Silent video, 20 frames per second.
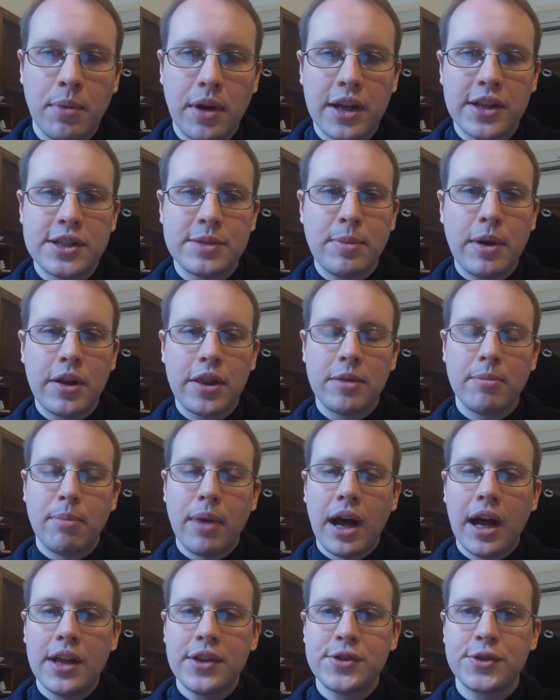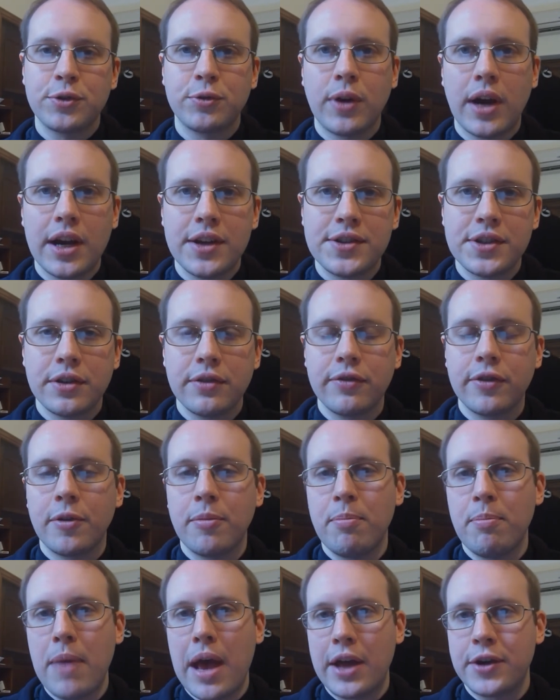but it's about the bonds arising
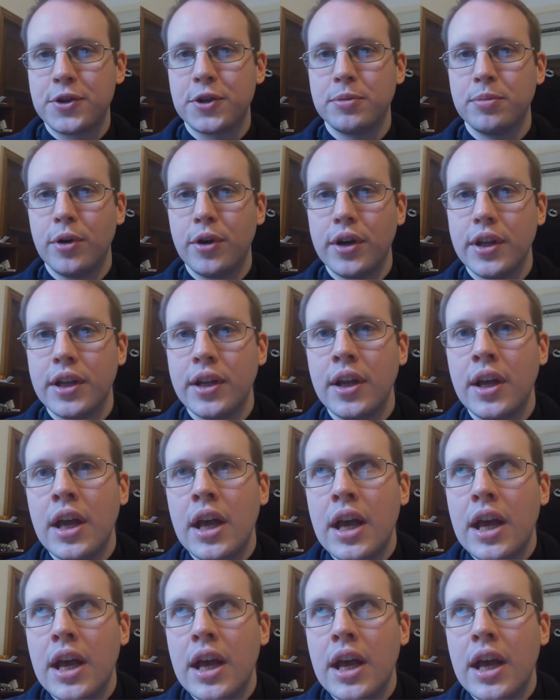from matrimony.